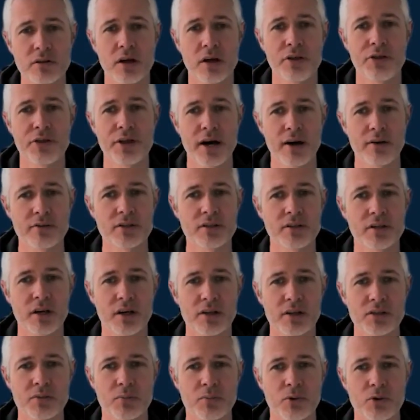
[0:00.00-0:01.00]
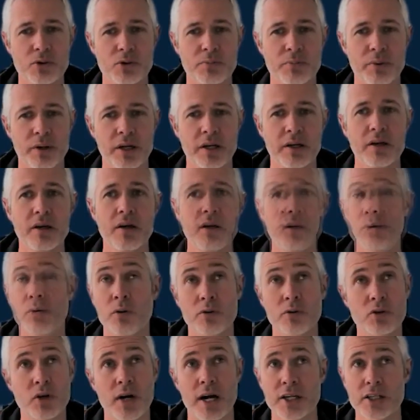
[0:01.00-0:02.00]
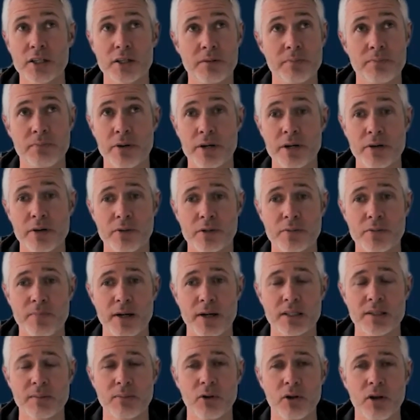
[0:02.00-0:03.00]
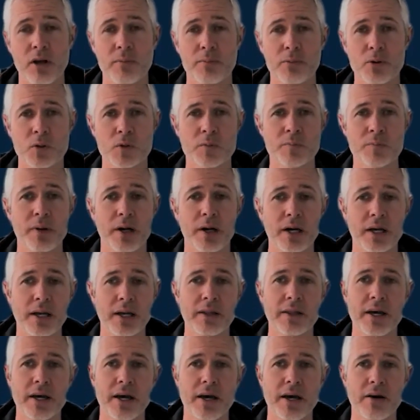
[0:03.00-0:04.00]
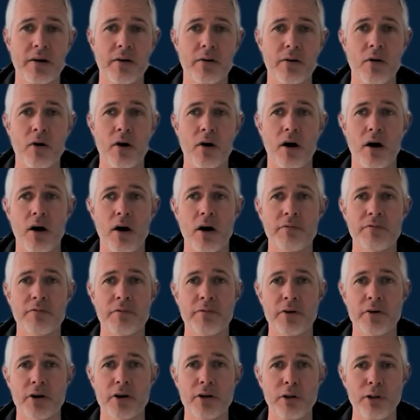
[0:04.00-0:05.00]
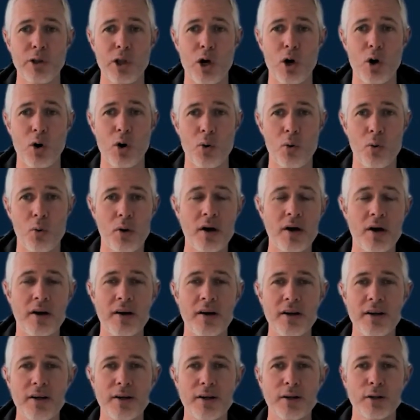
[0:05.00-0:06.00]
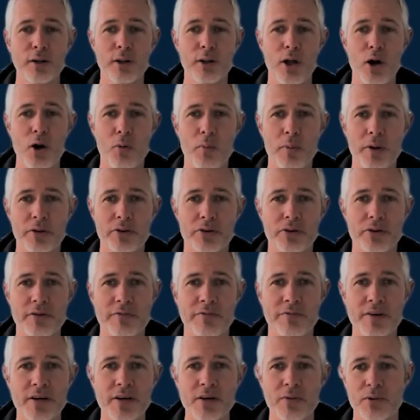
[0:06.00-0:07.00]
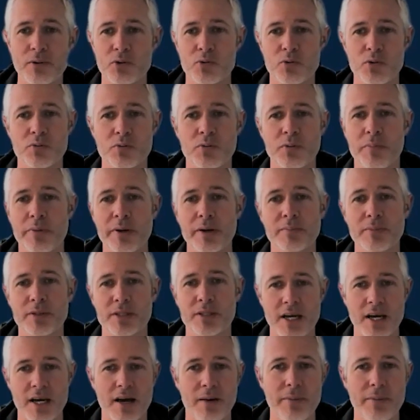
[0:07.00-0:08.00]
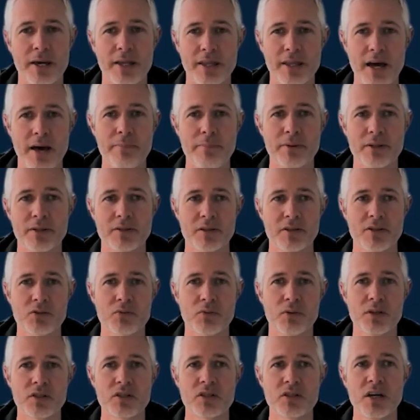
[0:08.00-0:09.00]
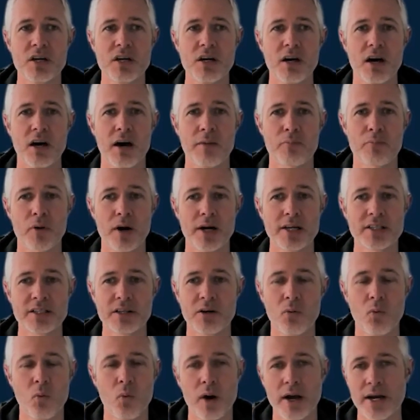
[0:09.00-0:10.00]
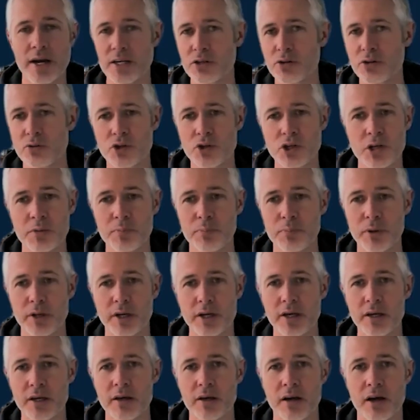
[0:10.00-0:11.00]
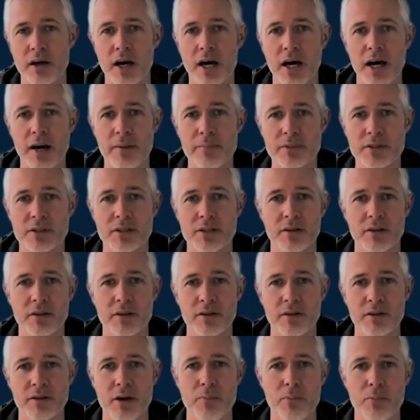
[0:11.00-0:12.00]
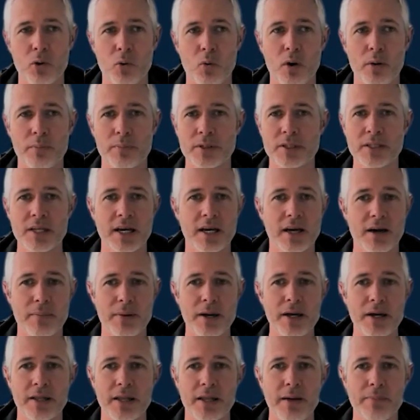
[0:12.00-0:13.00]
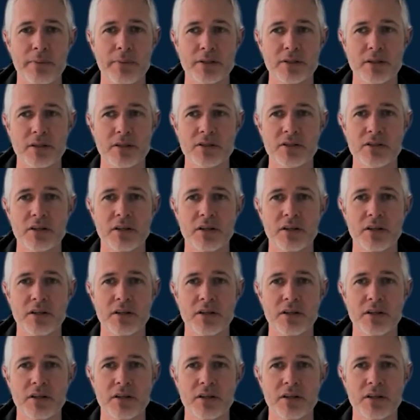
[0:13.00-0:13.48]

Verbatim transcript: 1,000 customers, but those are actually pretty respectable numbers, but they off a very low monthly fee, which was the big mistake I made in that business, was I priced it way too cheaply. It's the number one mistake I made in that business.